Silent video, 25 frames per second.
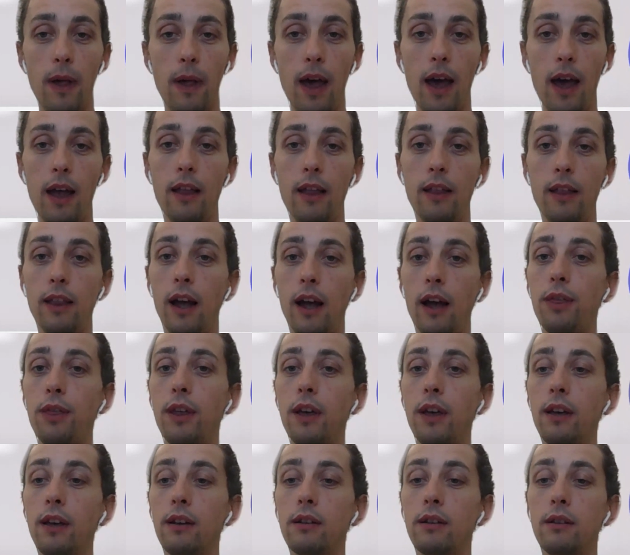And I
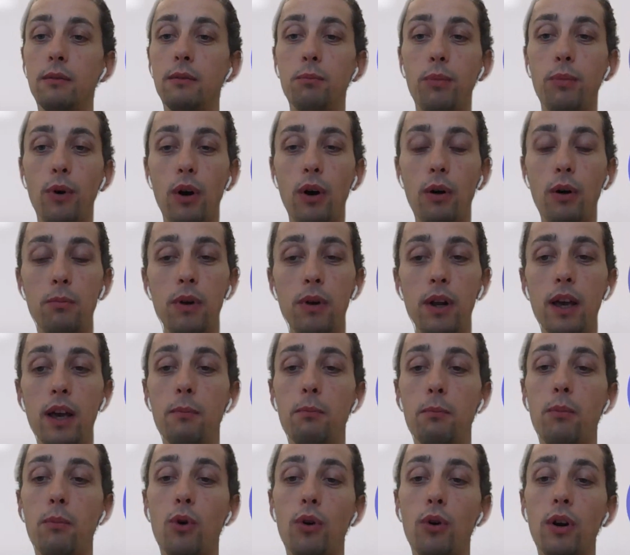think
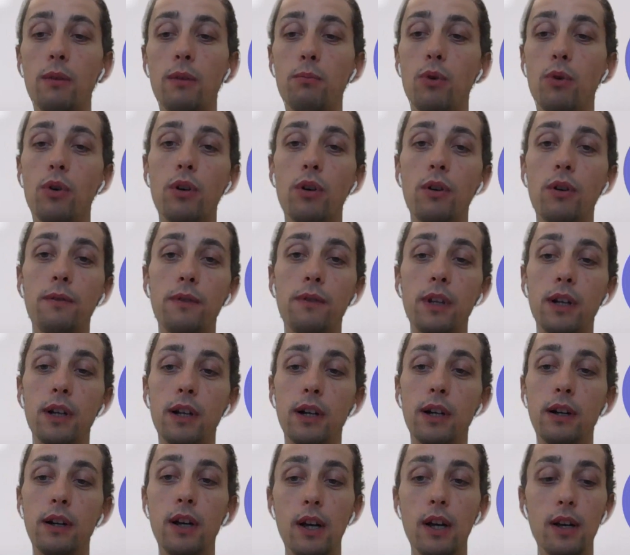probably more and more of
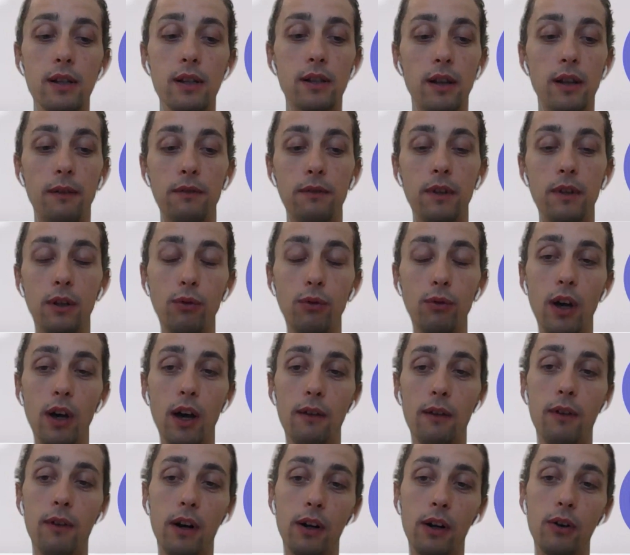the stuff that we
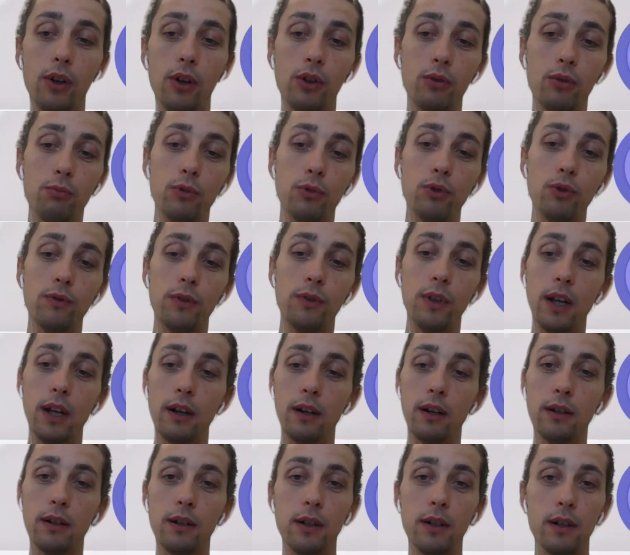have are going to move
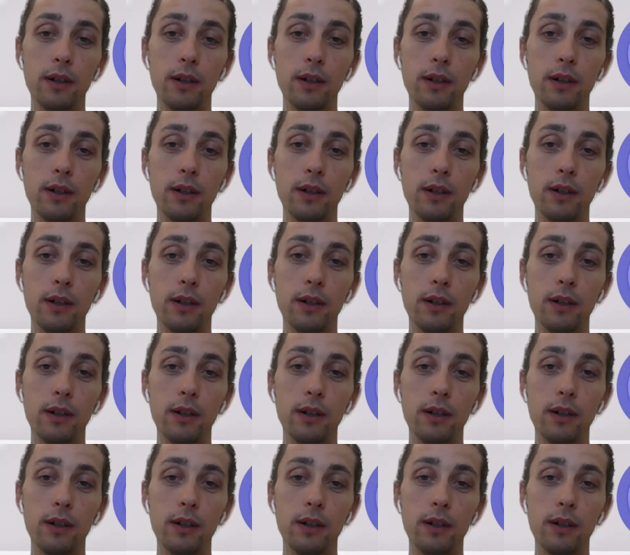there,